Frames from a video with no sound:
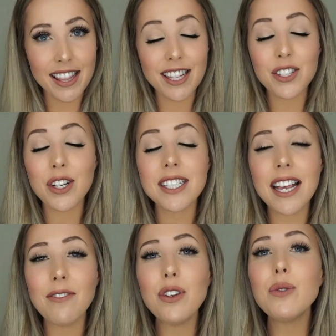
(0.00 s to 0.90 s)
this could
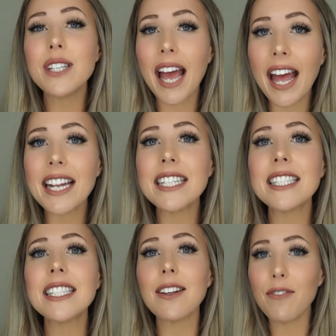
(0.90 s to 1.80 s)
save you
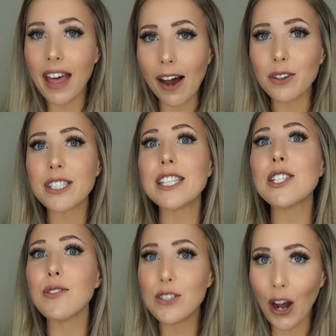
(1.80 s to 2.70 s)
tens of thousands
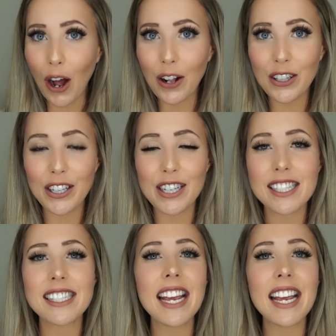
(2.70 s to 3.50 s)
of dollars.